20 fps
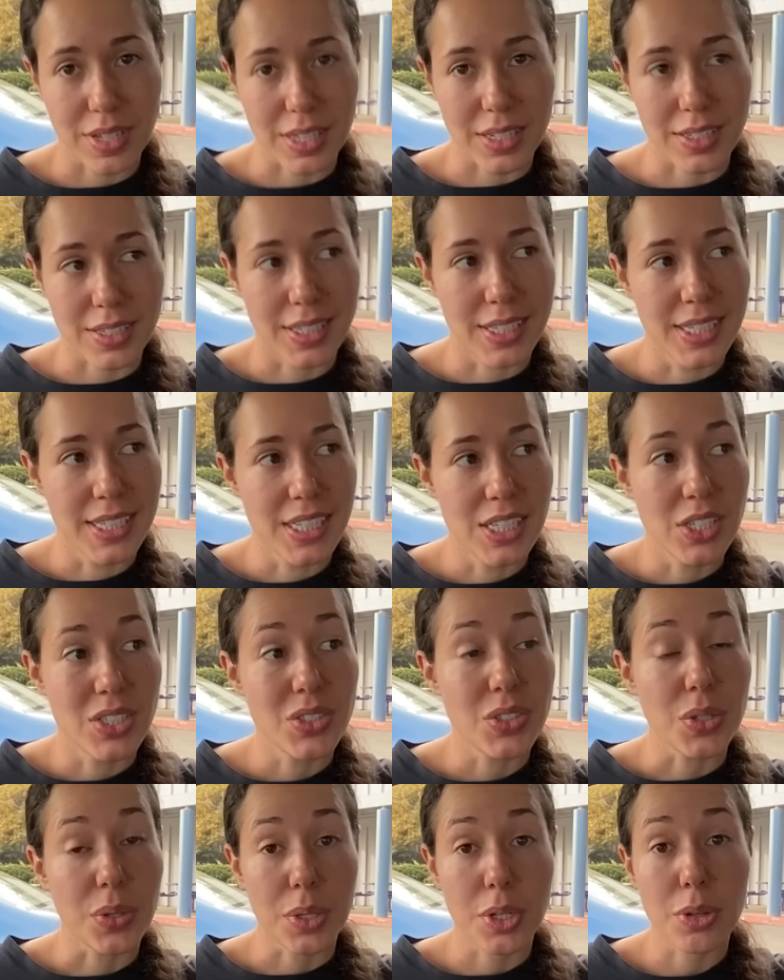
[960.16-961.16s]
and
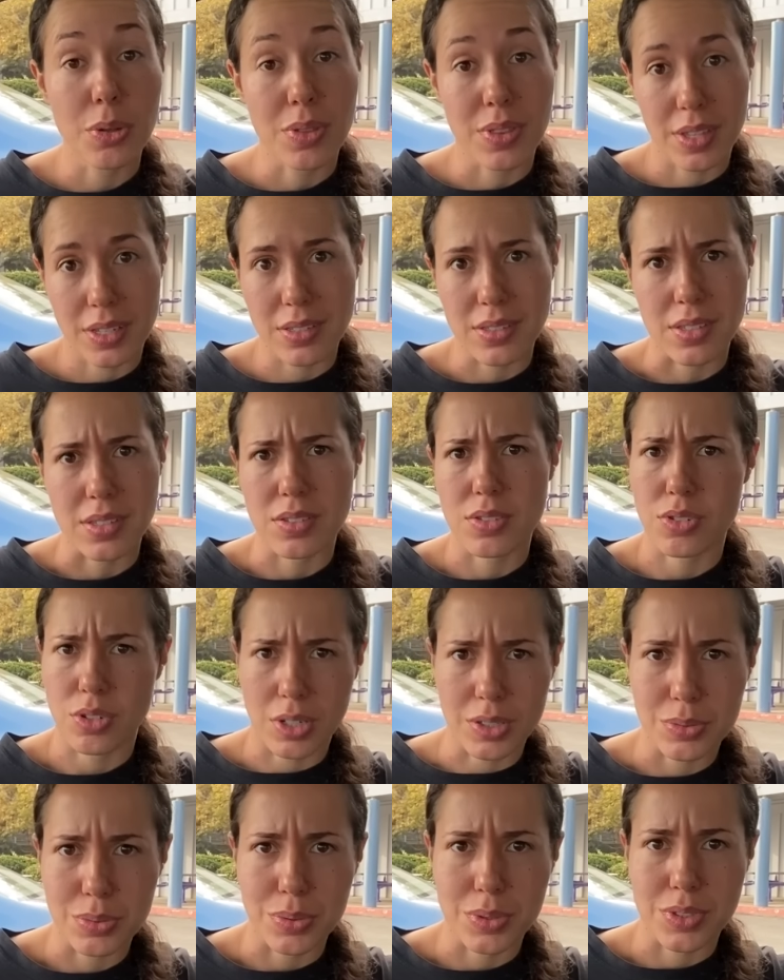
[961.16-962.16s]
doing new things is
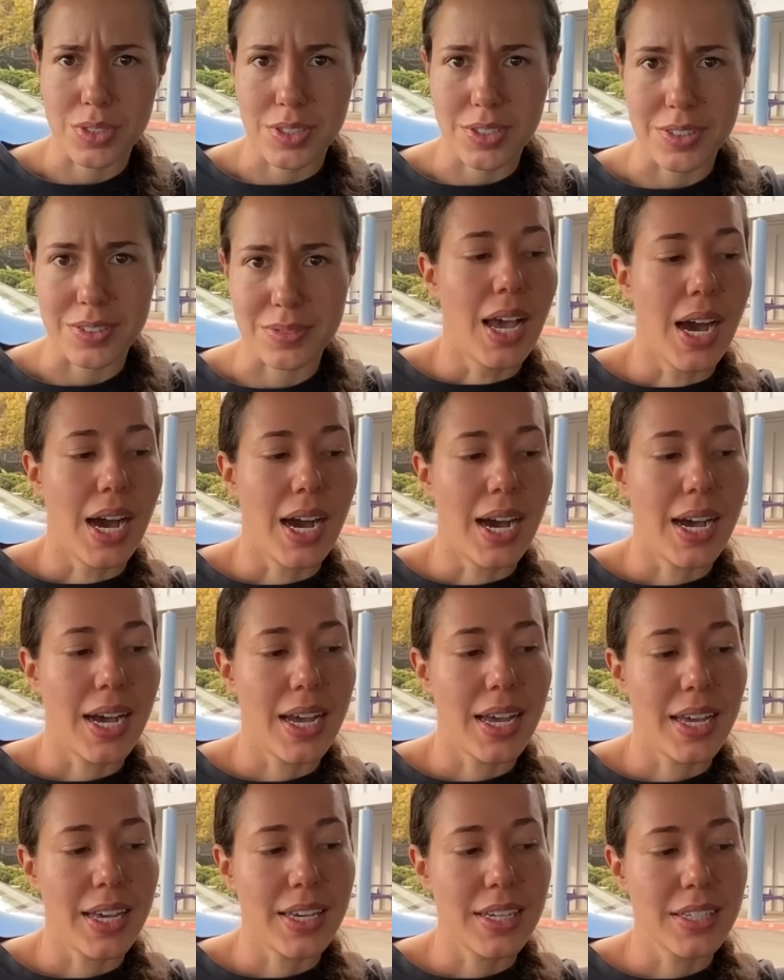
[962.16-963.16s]
stressful too.
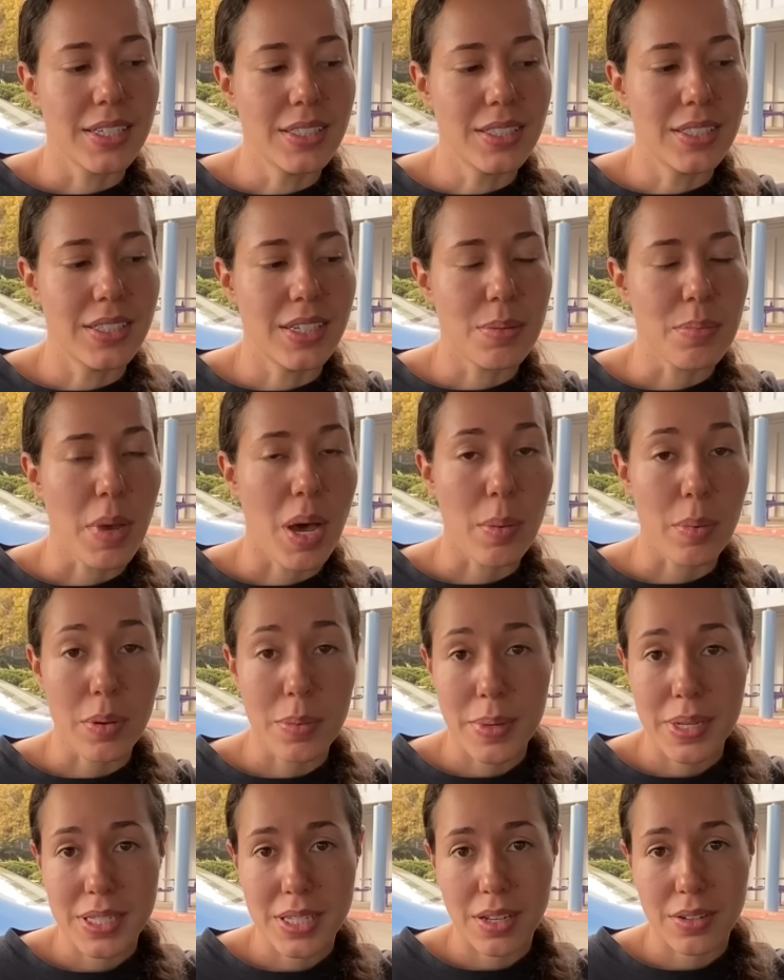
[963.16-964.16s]
I am helping
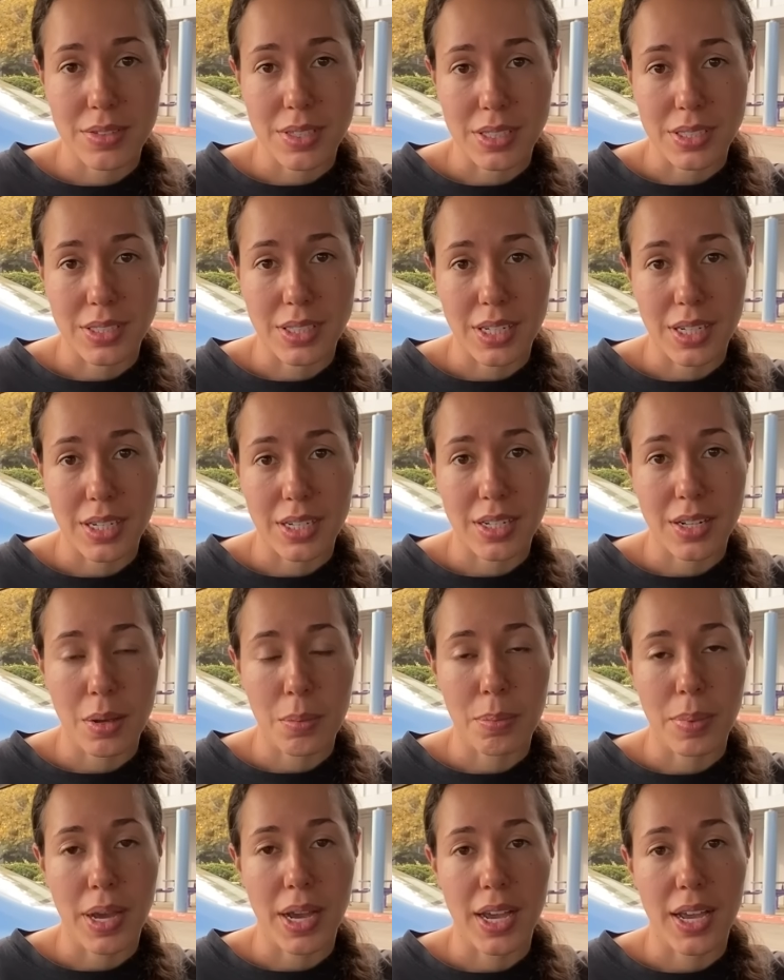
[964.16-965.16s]
myself succeed
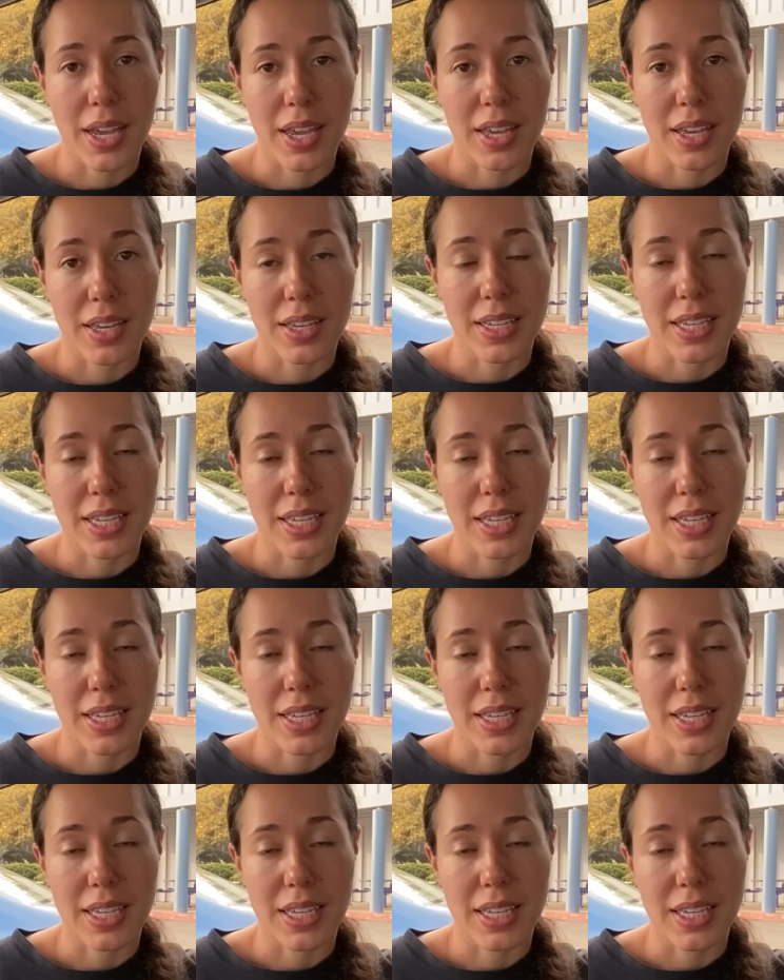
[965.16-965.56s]
by